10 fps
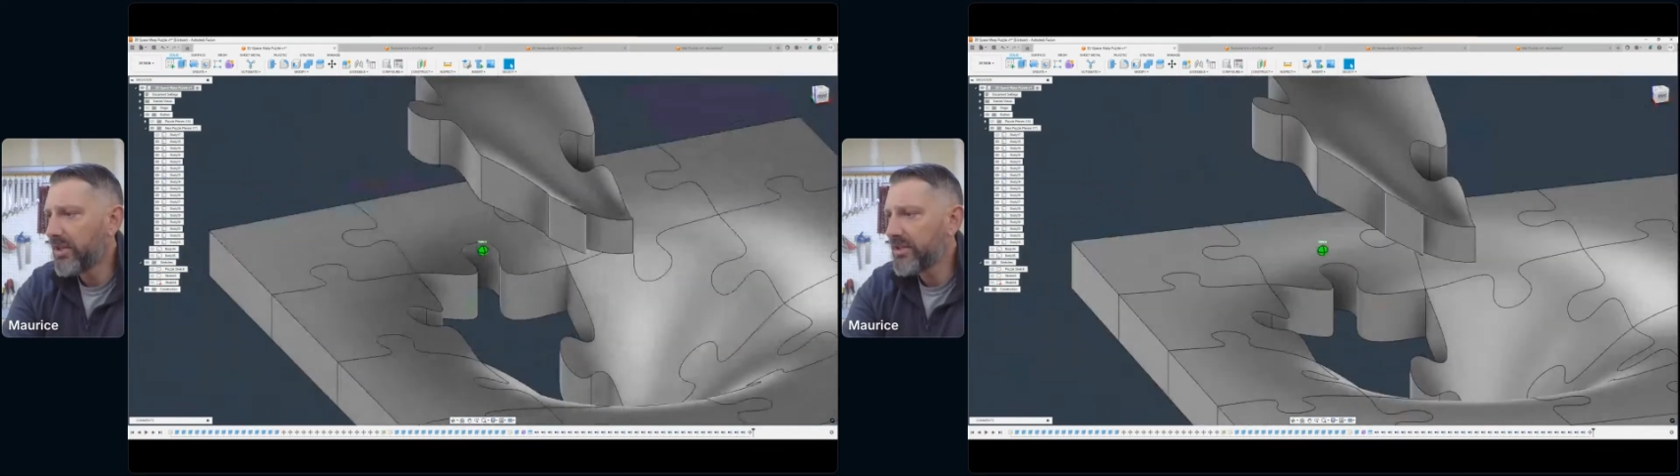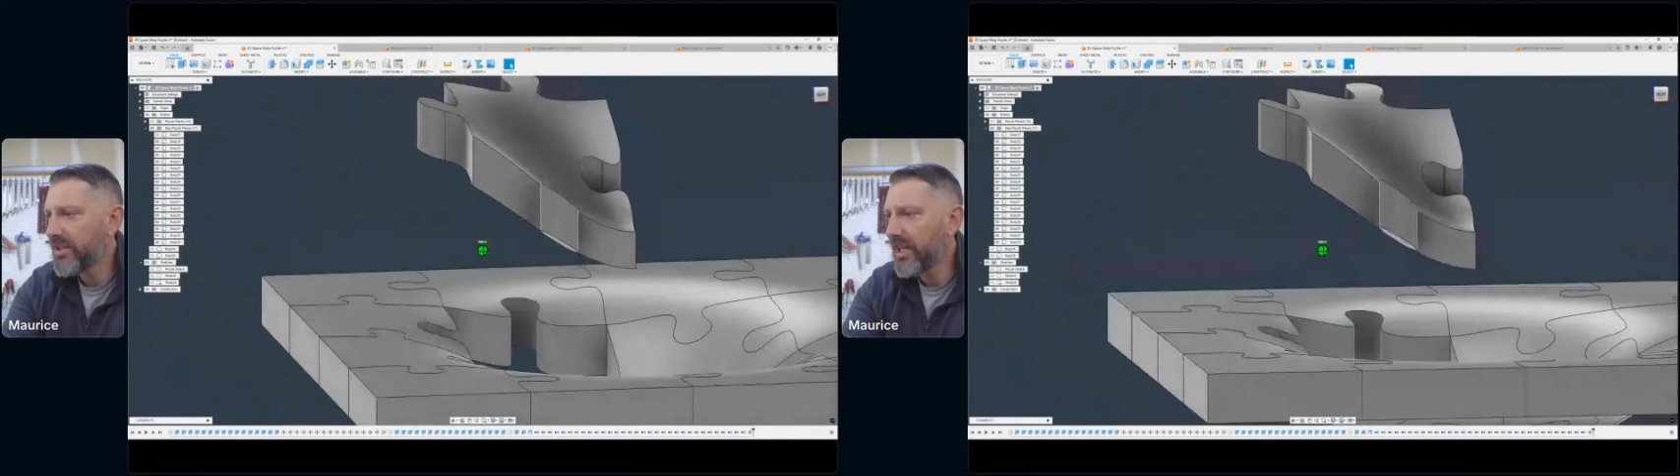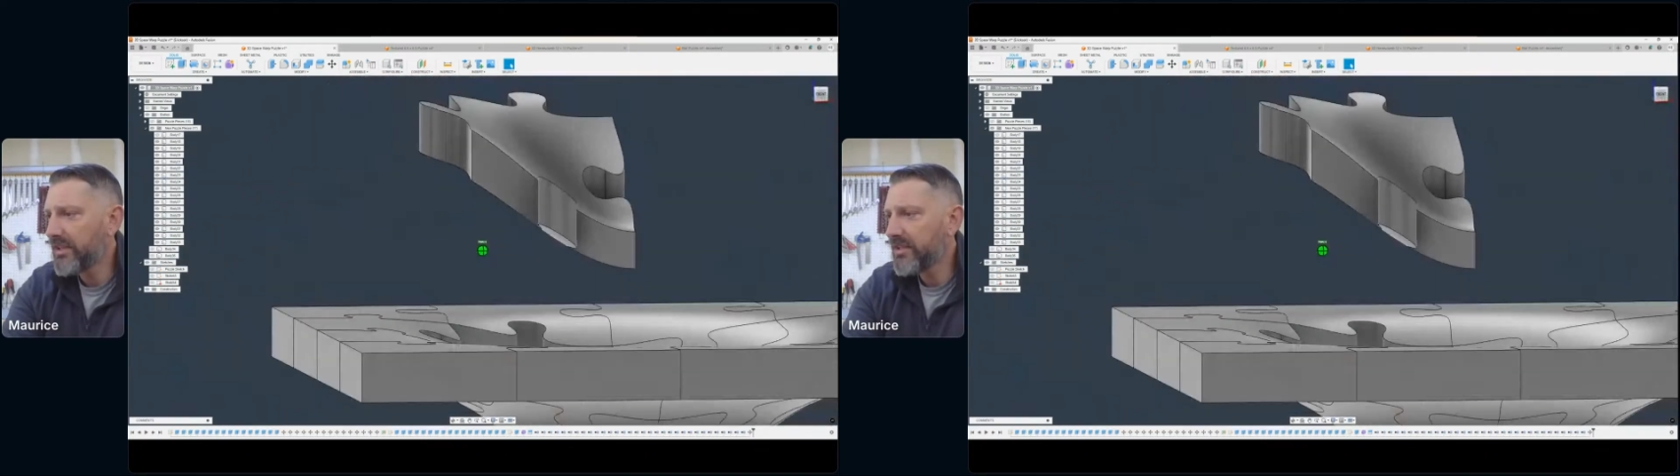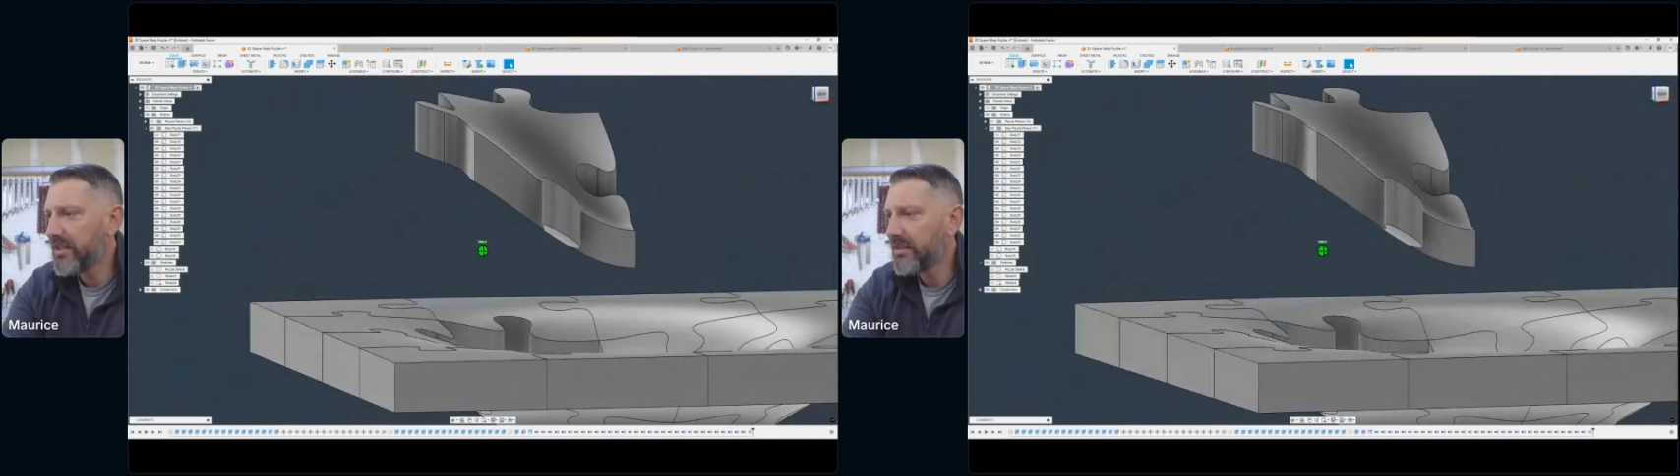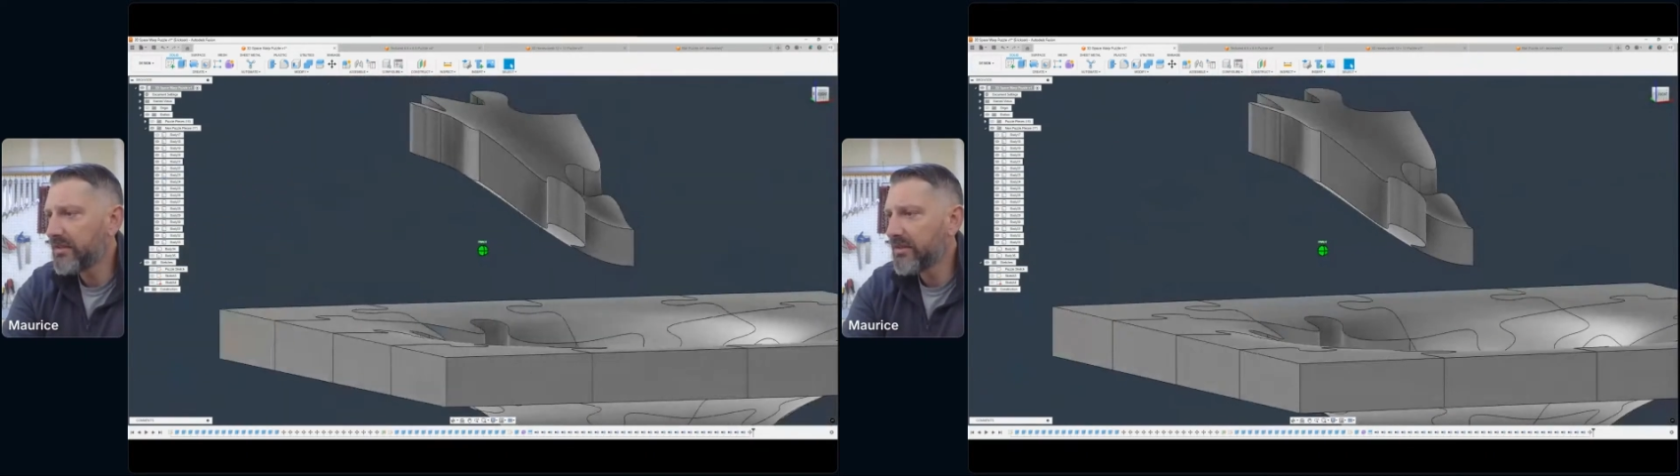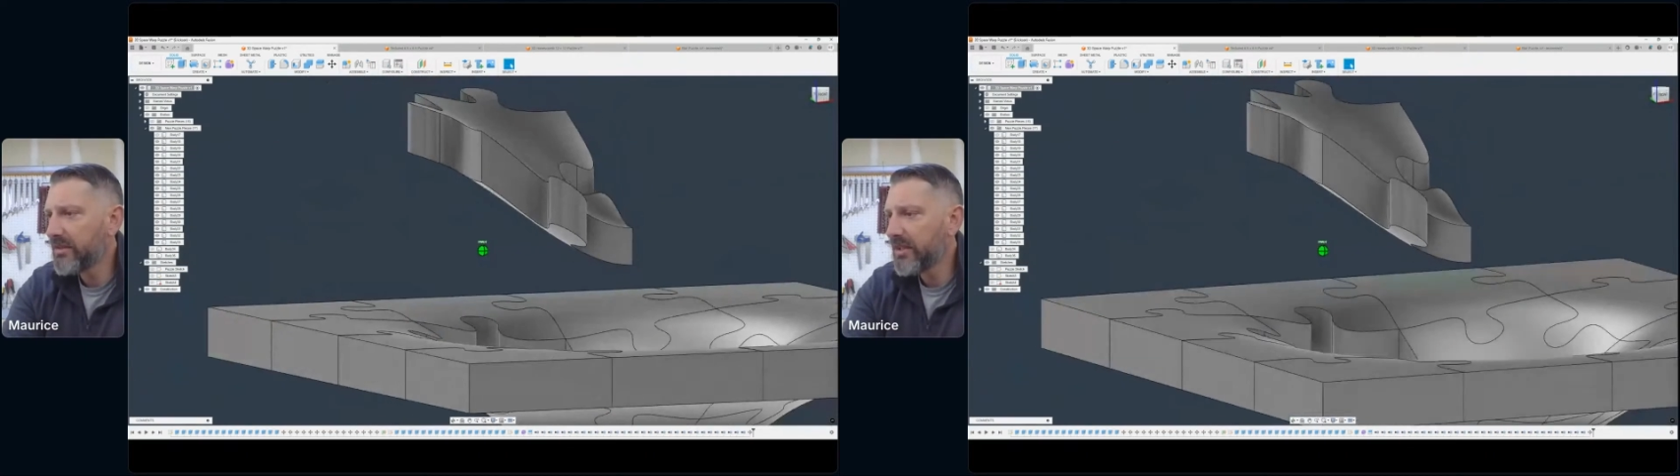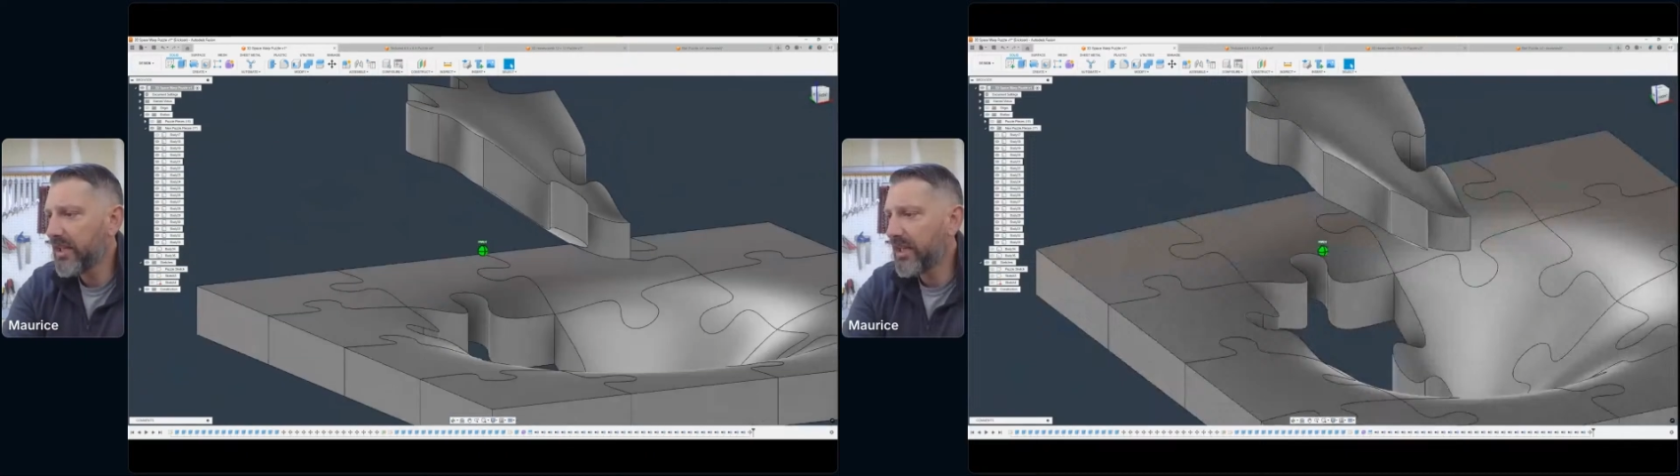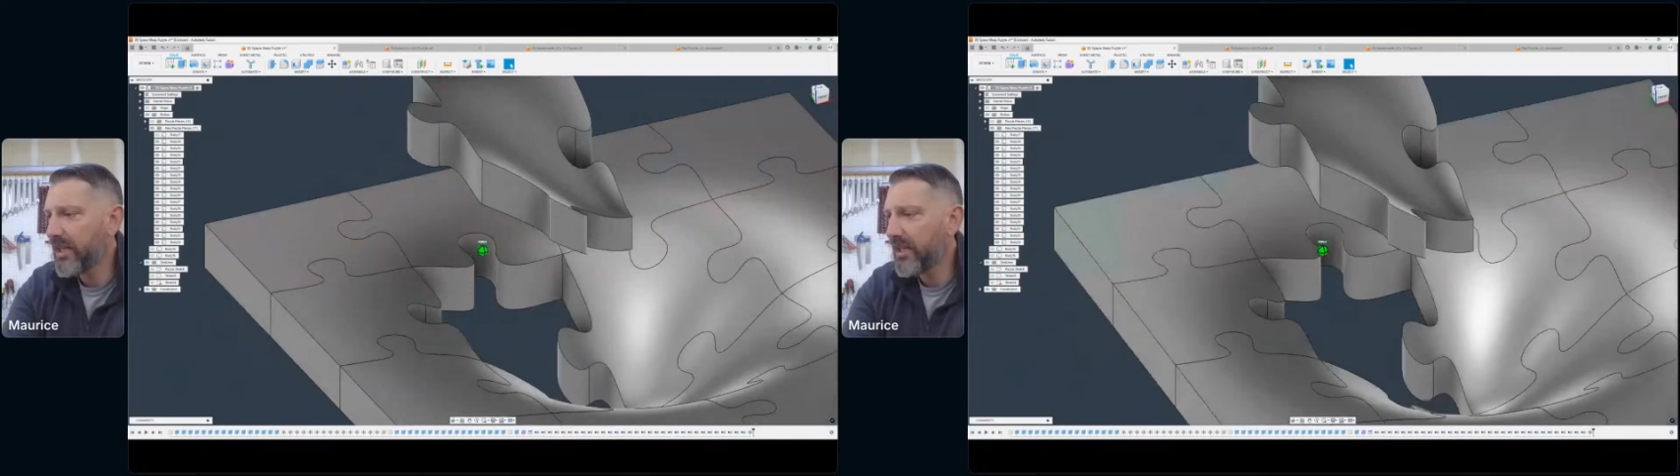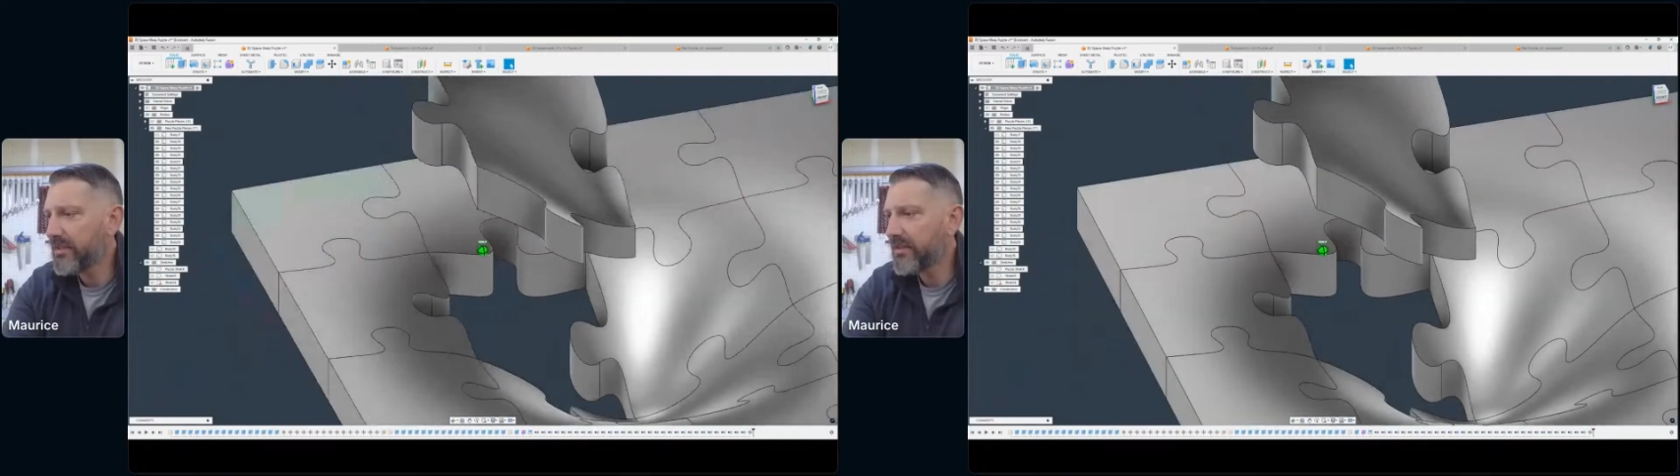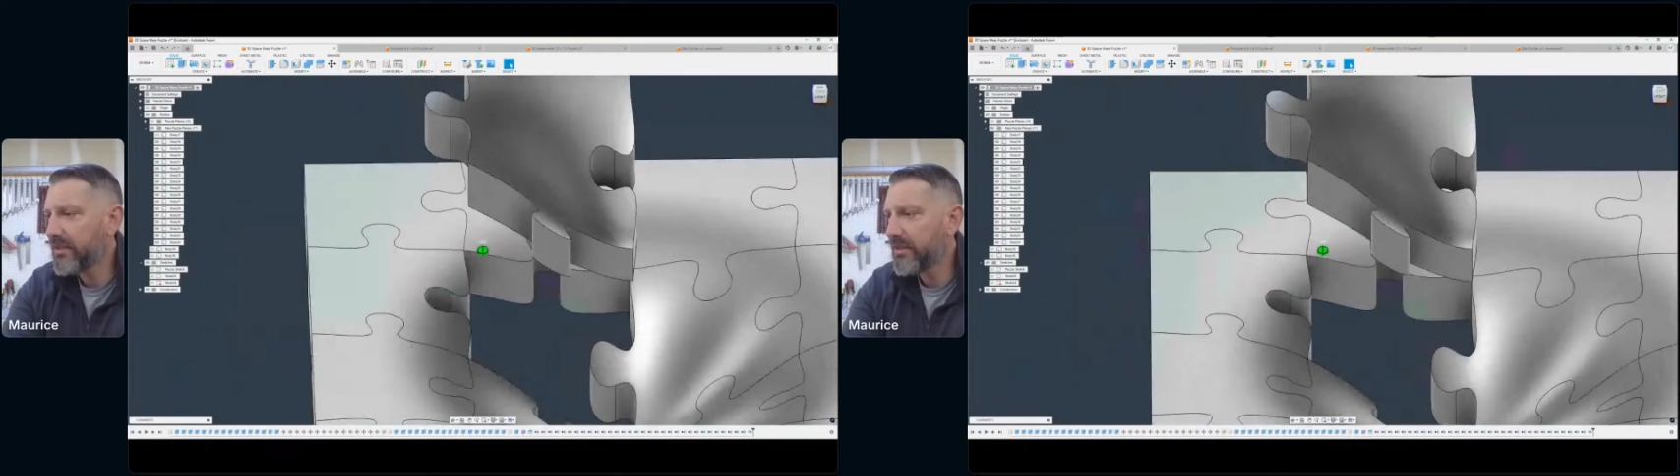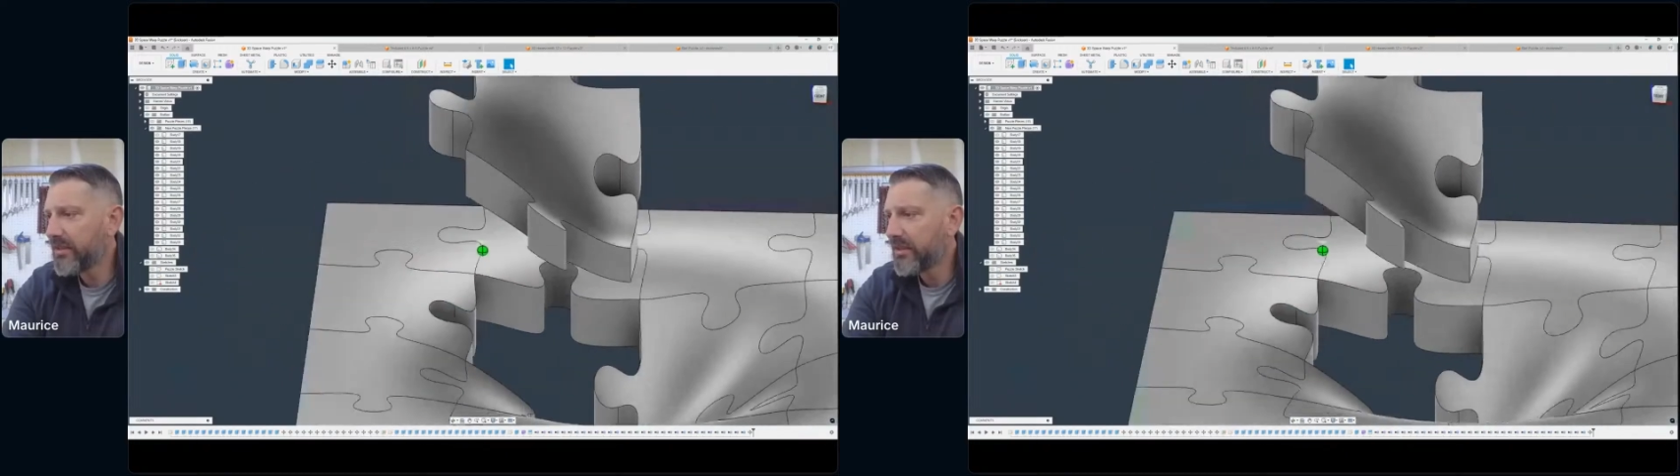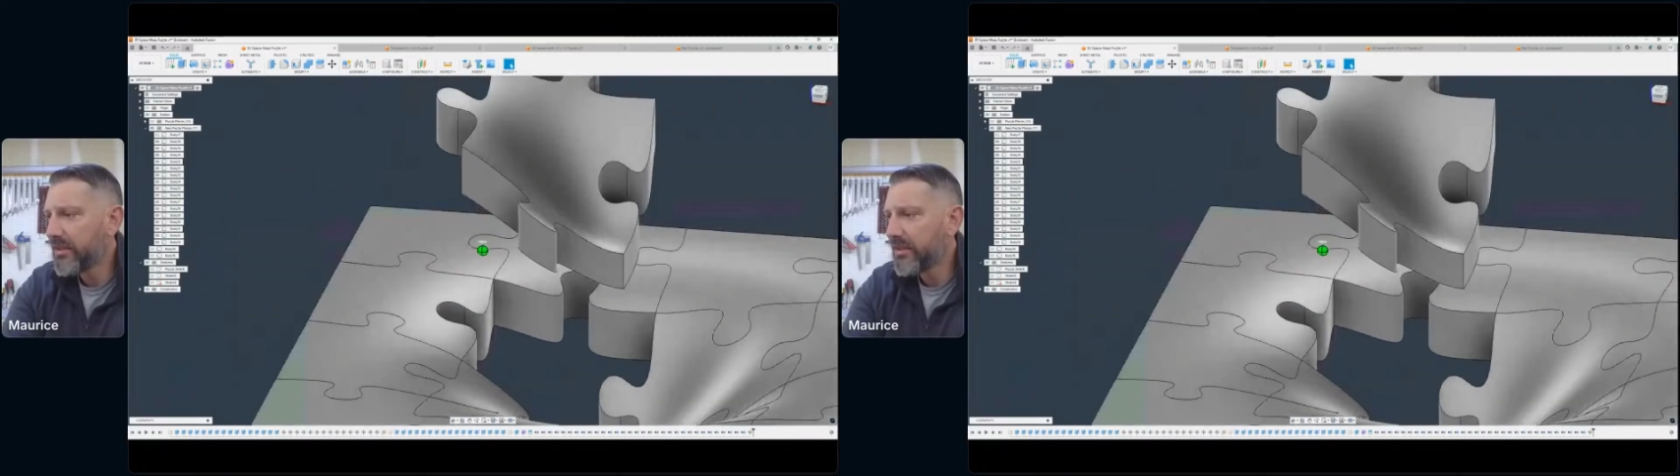very slanted. And